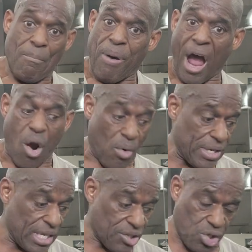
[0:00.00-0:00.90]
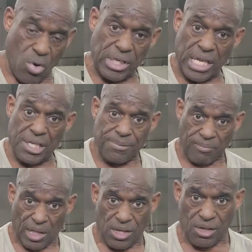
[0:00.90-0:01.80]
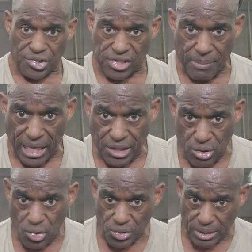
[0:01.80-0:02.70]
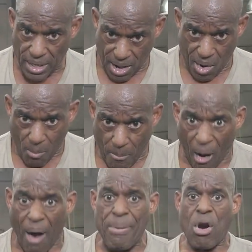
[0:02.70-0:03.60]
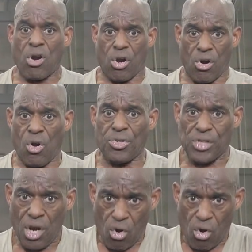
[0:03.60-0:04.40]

power. You get 2 of these. You can simulate using barbell curls,